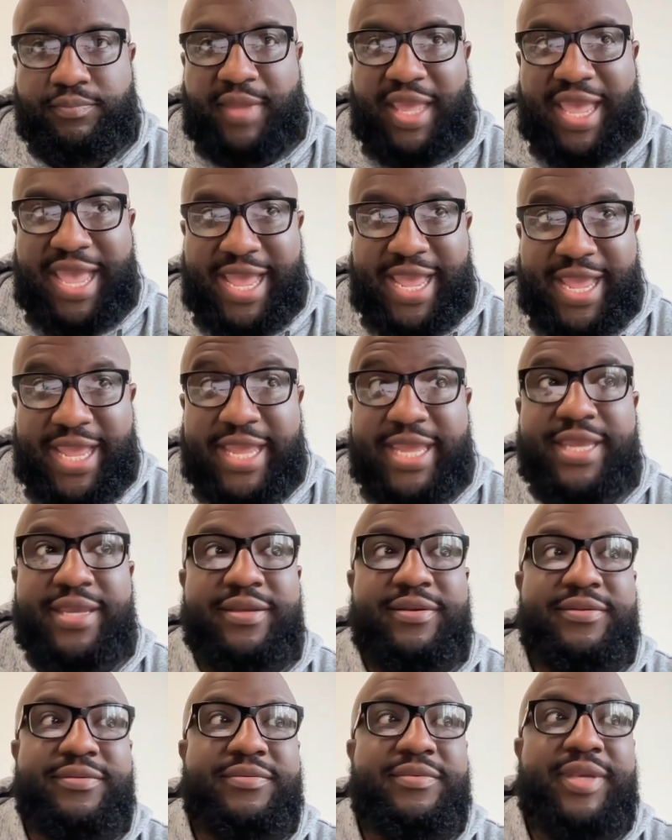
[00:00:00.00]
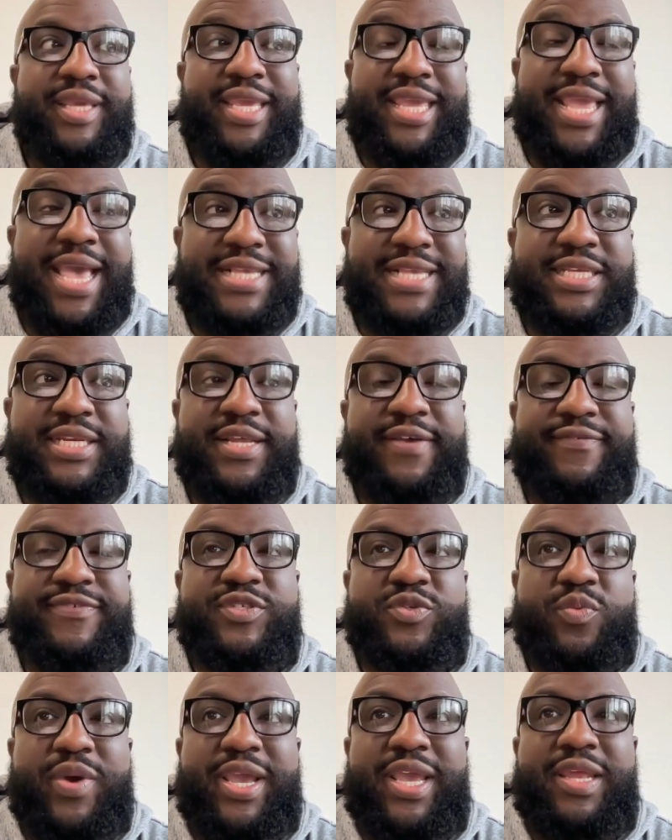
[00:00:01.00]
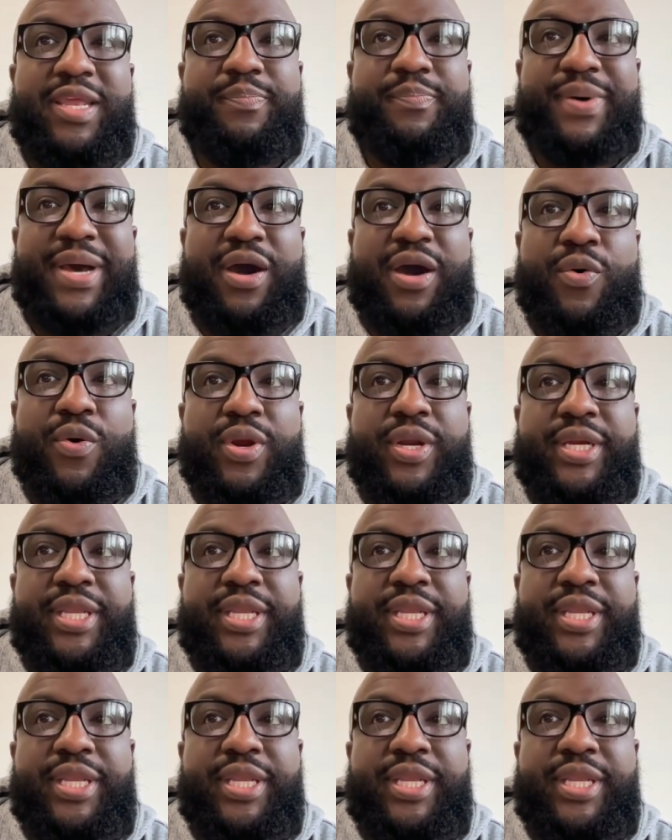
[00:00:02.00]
A, he has enough sway and power,